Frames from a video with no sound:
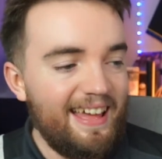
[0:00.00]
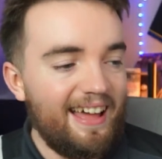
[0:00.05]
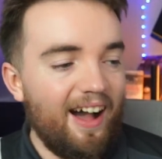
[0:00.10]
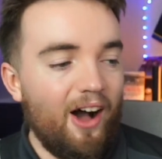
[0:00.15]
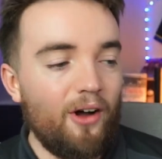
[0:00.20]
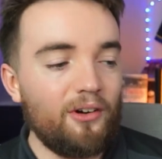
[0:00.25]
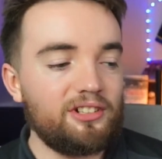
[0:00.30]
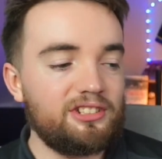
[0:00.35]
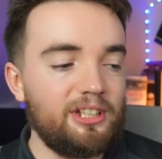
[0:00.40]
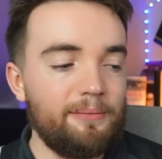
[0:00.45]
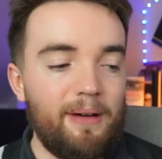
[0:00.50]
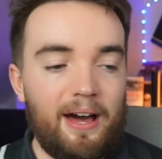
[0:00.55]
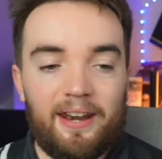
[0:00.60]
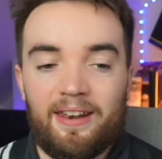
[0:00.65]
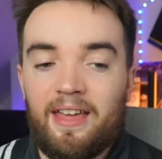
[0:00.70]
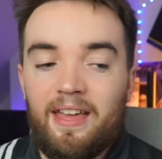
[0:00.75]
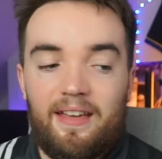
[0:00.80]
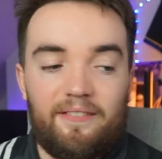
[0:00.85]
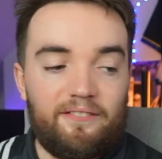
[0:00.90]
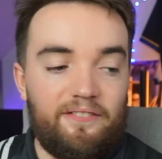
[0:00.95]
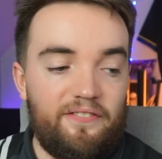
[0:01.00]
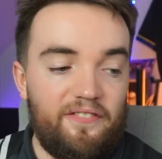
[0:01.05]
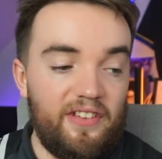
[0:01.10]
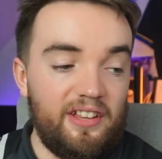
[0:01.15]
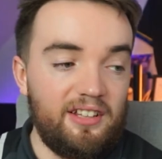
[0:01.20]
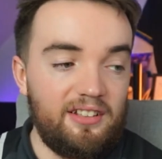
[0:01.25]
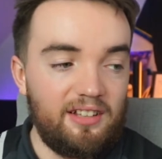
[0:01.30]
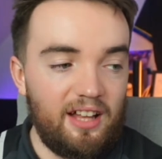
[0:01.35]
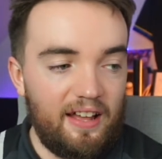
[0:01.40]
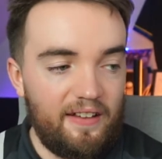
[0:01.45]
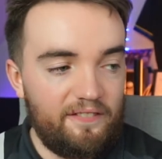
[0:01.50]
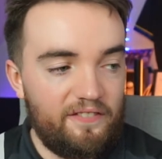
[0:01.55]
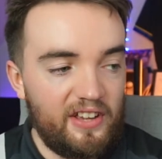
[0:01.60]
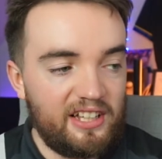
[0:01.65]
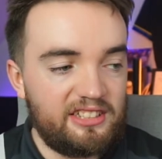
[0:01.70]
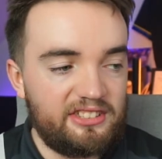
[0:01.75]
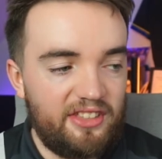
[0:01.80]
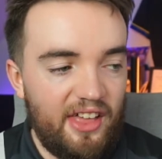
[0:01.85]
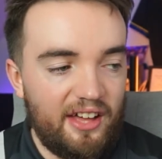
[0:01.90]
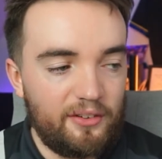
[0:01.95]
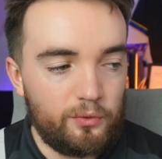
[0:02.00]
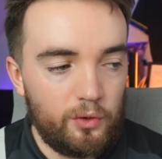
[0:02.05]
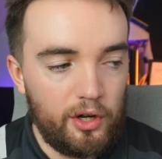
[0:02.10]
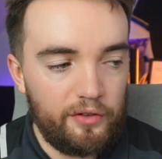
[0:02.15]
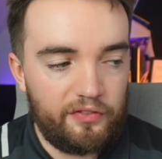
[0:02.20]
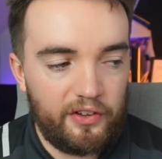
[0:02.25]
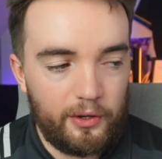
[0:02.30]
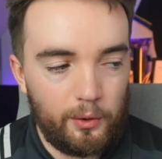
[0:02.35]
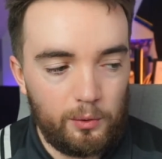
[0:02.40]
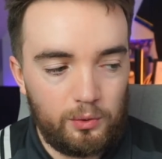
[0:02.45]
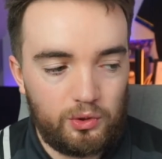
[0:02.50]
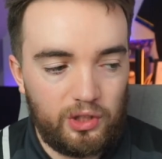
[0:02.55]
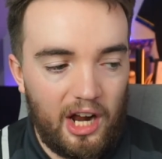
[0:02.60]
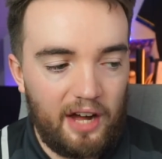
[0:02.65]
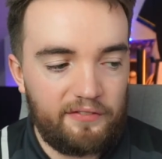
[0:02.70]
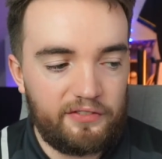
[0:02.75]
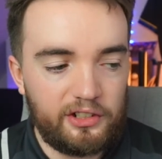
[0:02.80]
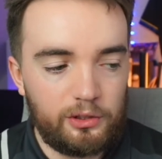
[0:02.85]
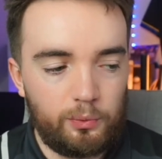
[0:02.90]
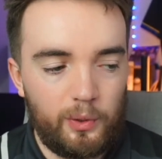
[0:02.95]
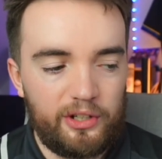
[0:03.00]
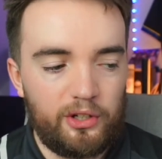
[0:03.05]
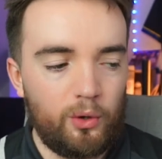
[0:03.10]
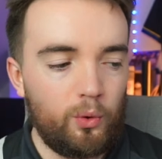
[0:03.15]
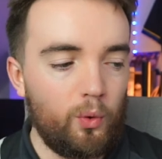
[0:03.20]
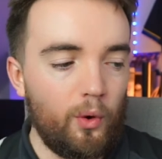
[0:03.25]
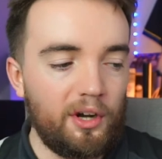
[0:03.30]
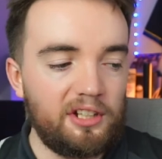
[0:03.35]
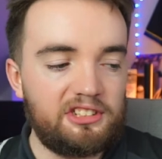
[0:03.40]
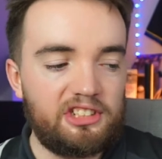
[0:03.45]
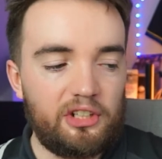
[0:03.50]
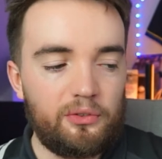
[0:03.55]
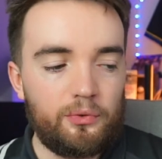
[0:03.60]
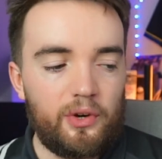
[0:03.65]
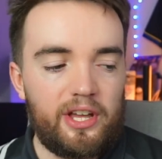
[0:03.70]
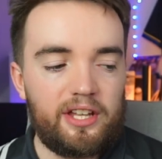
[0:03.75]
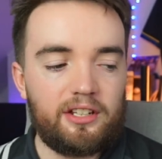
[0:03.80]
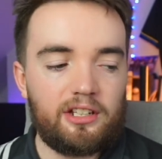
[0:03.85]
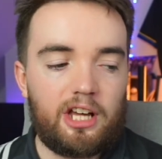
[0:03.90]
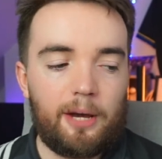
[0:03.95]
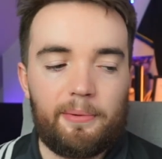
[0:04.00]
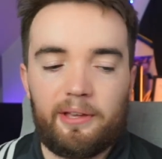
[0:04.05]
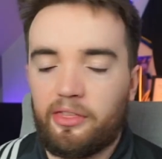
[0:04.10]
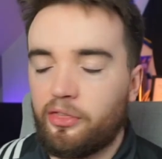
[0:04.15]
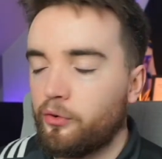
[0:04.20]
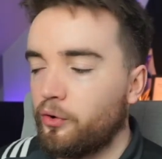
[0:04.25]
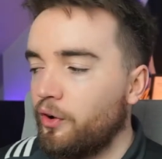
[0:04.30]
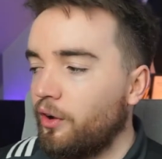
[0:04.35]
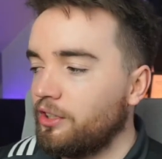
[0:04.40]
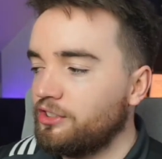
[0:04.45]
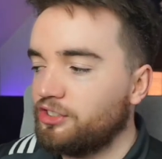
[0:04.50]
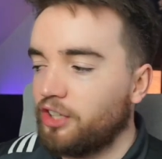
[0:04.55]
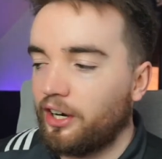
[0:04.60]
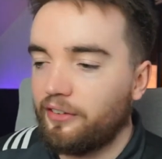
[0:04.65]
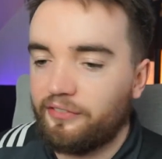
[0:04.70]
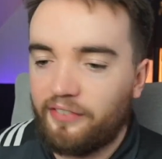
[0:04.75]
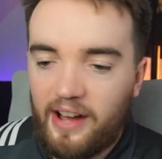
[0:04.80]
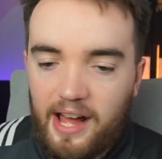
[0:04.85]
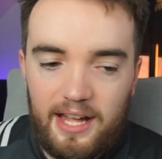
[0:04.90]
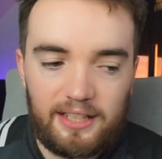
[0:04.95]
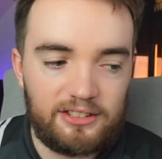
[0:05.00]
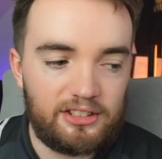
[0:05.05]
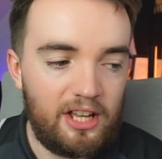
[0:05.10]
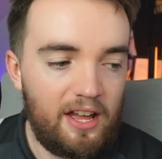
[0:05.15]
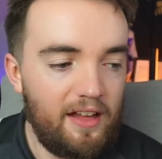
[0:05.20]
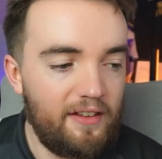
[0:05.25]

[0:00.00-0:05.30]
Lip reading: Honestly, man, fix that roof at Old Trafford. We don't want to see rain coming through onto our fans.